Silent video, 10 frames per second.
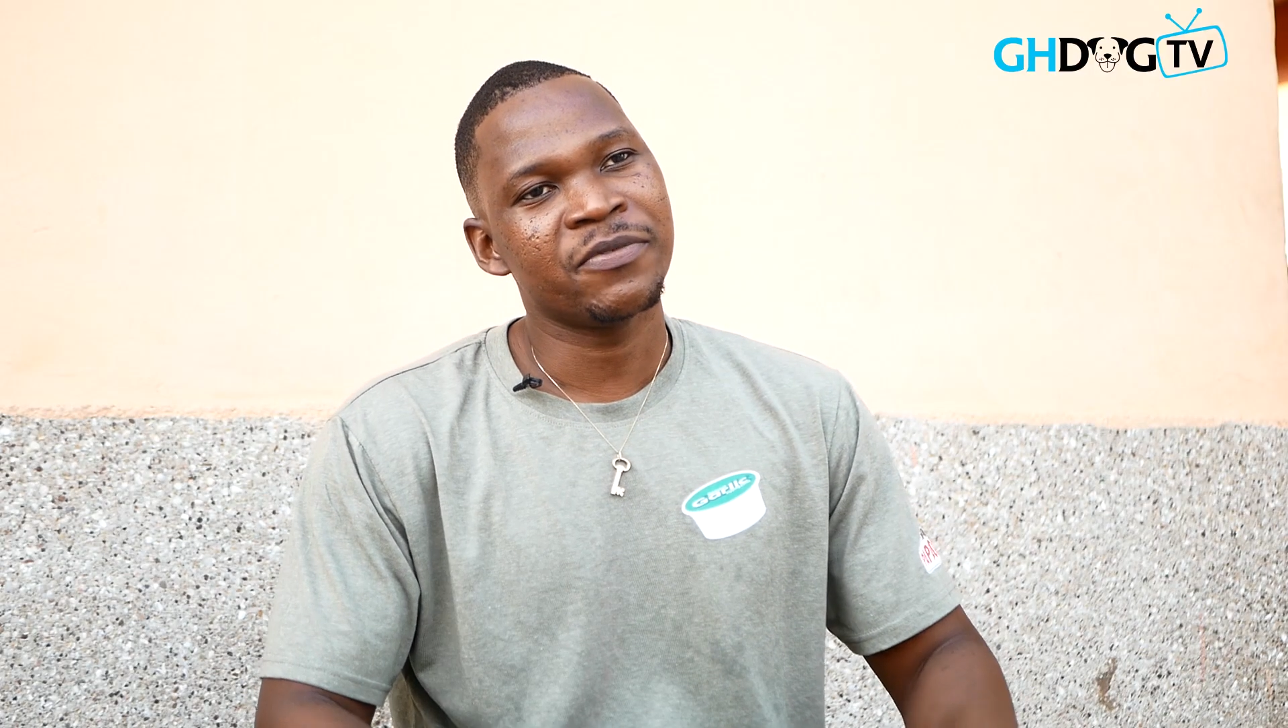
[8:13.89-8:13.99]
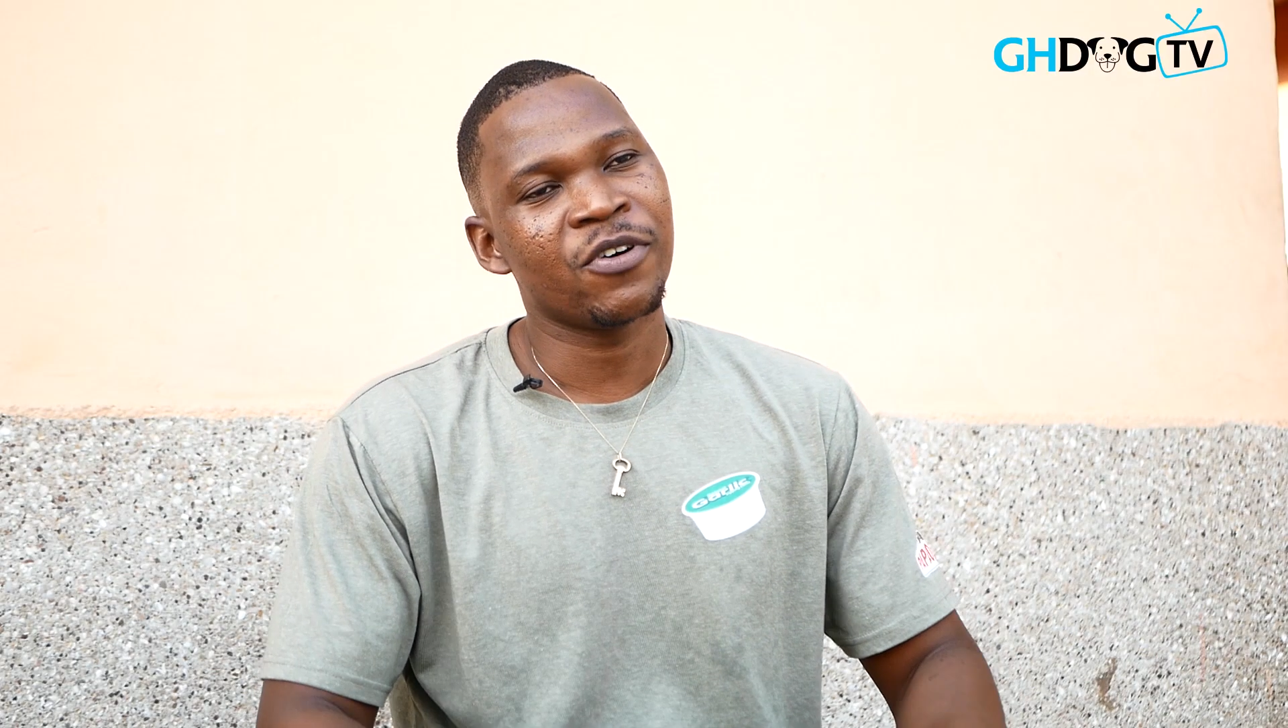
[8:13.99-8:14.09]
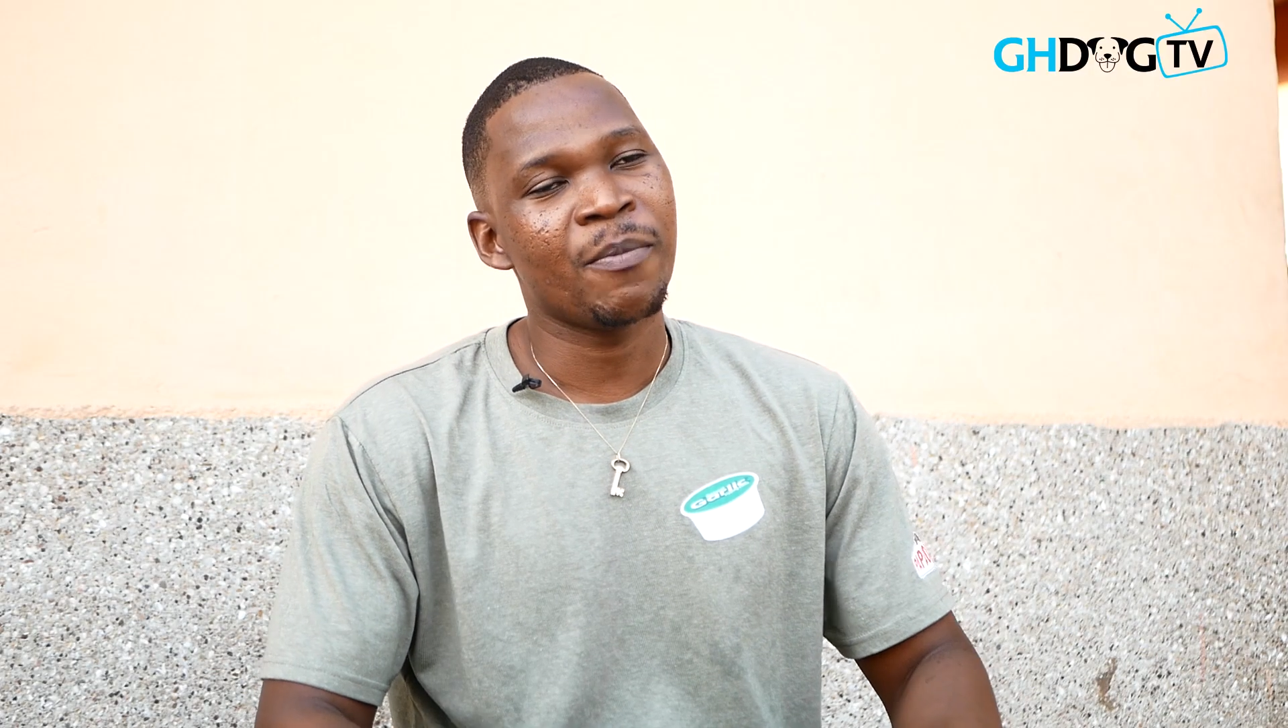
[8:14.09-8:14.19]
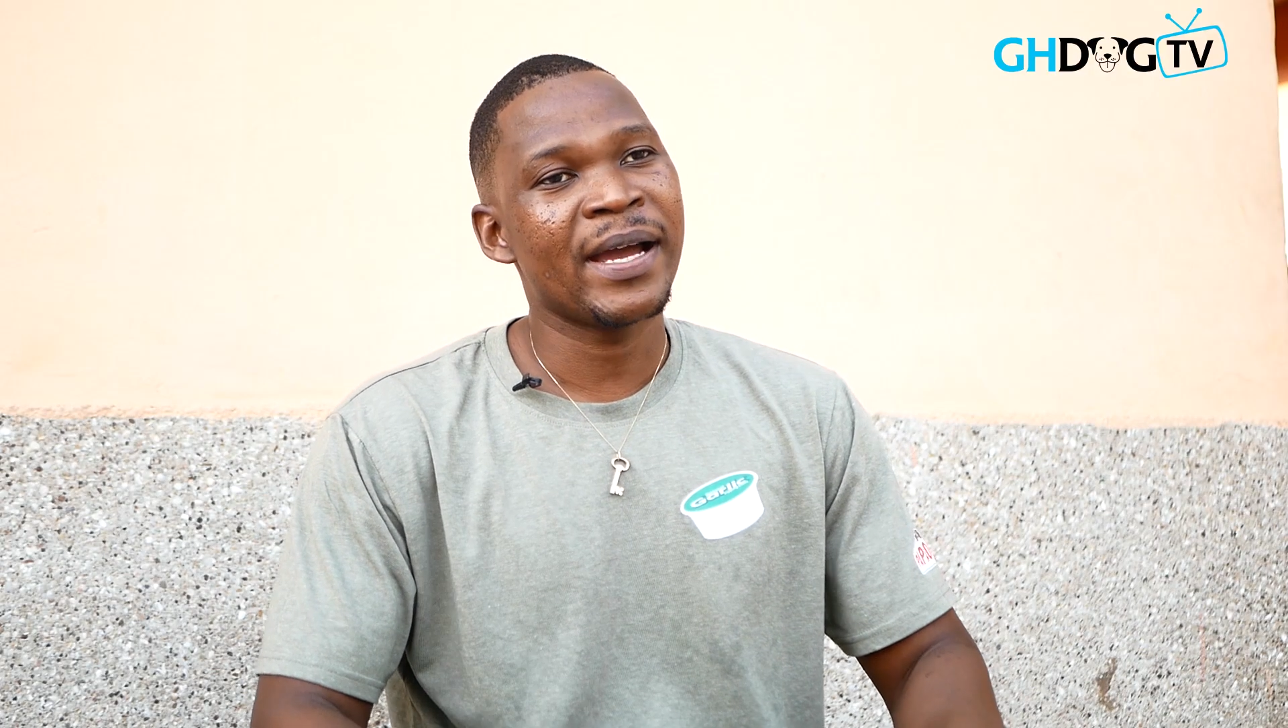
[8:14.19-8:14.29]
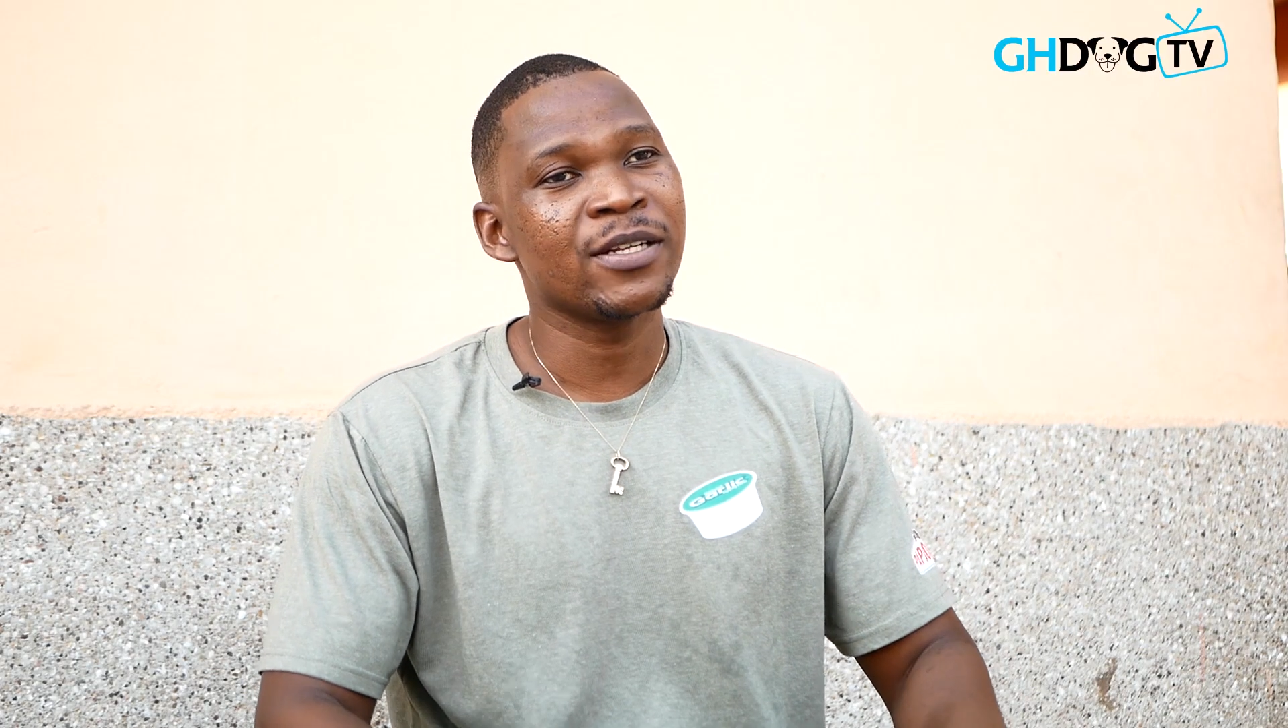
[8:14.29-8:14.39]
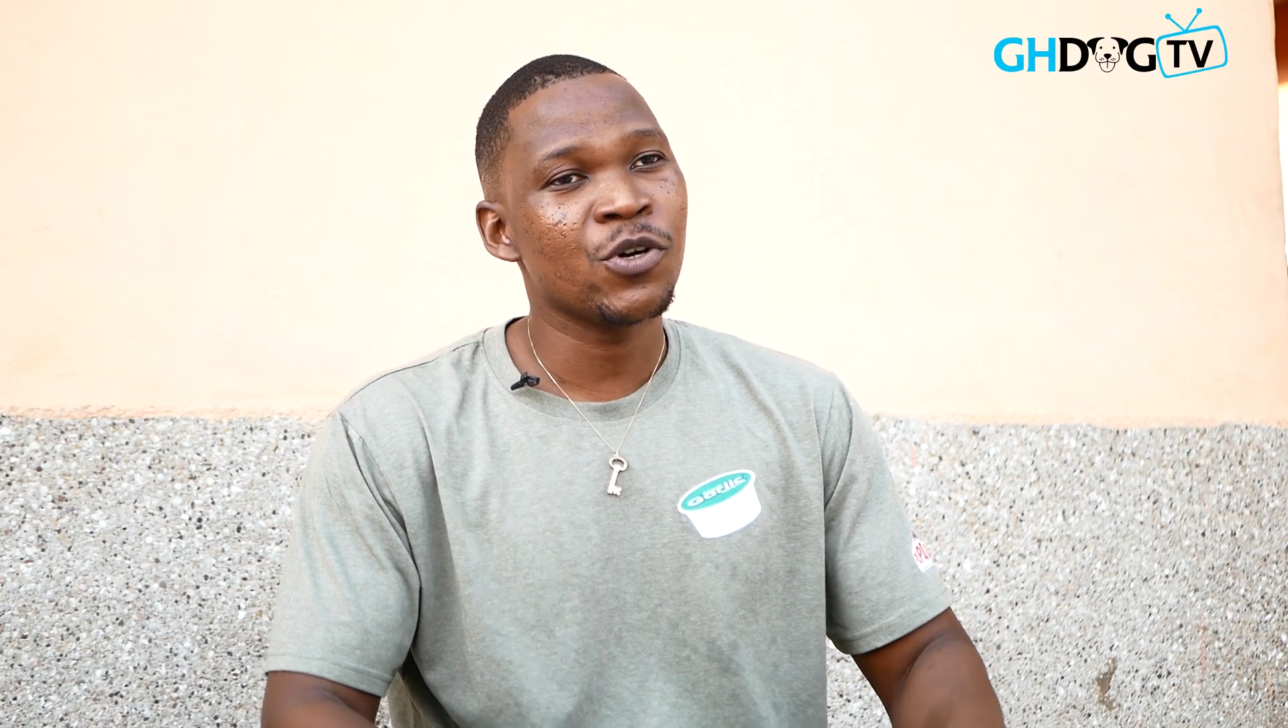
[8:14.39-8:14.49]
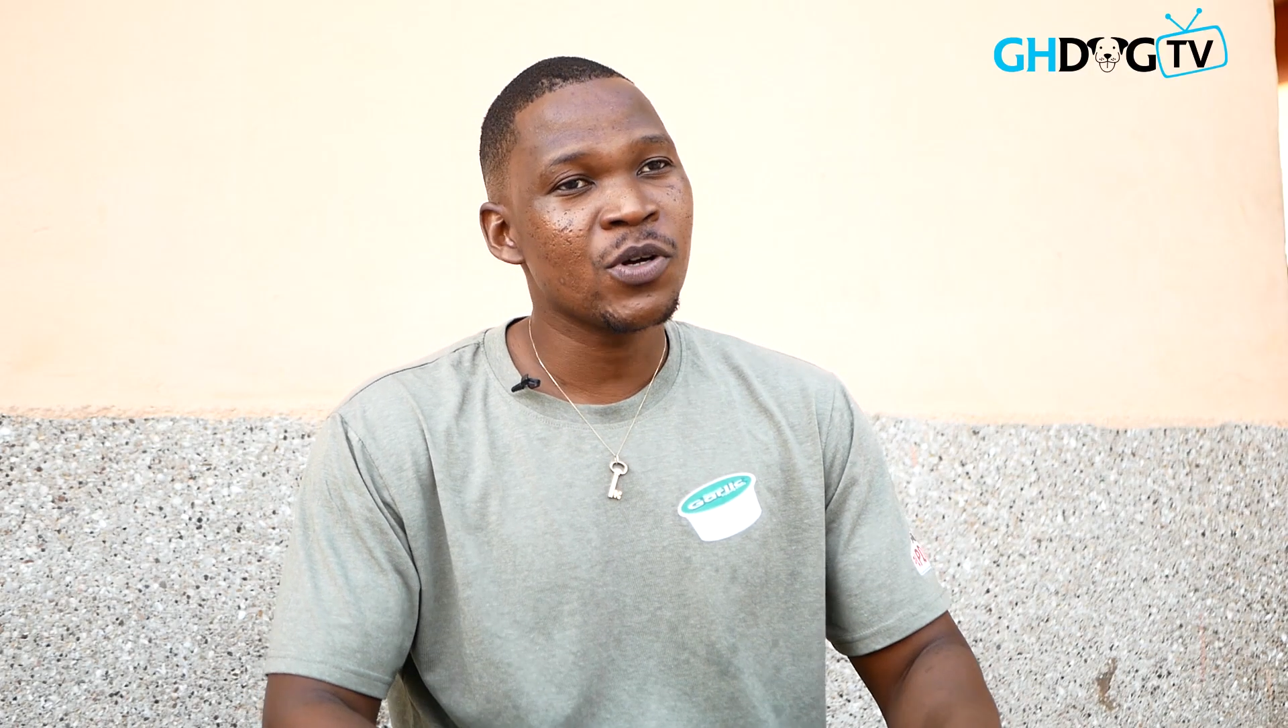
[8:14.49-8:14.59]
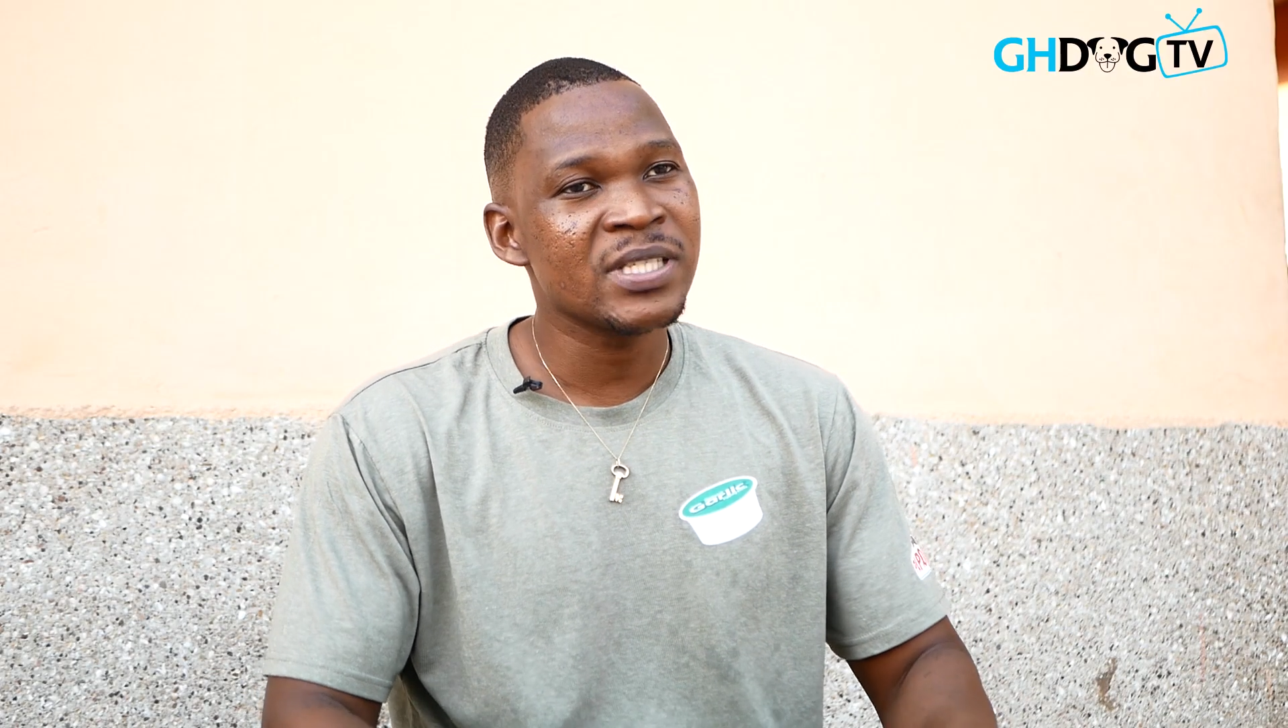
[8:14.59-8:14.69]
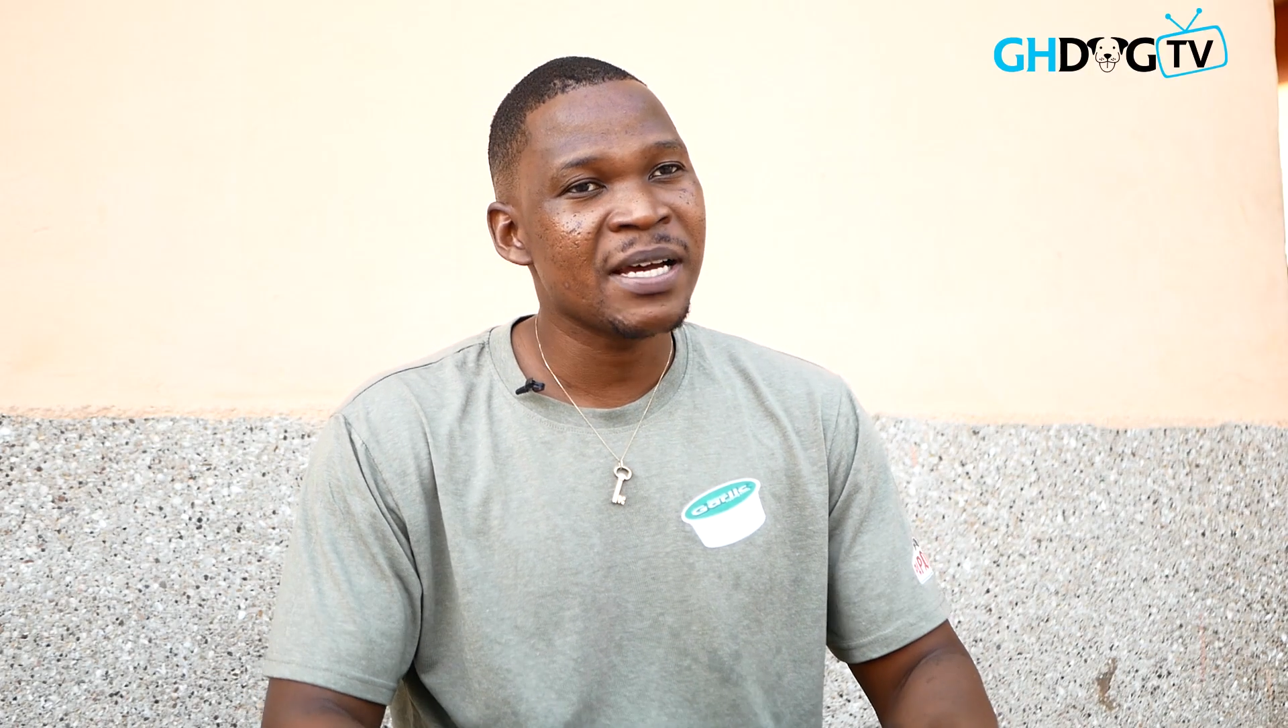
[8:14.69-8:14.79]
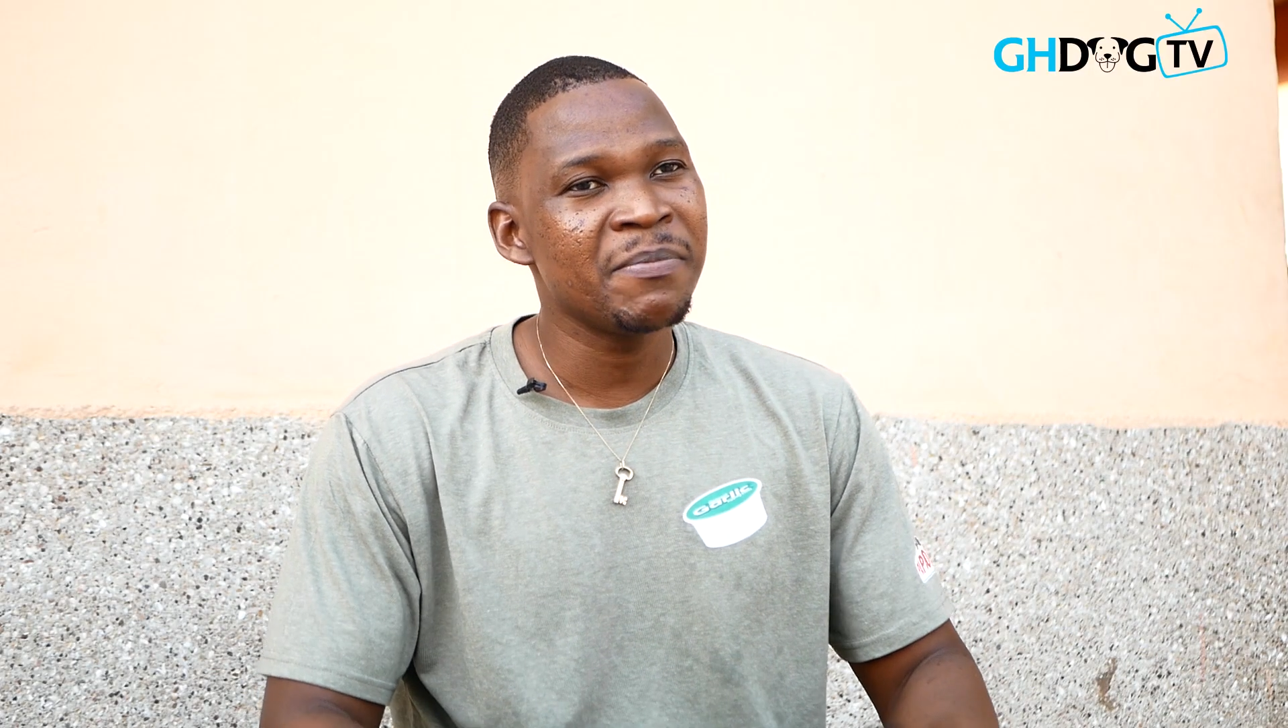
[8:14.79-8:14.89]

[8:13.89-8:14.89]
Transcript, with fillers: for my daughter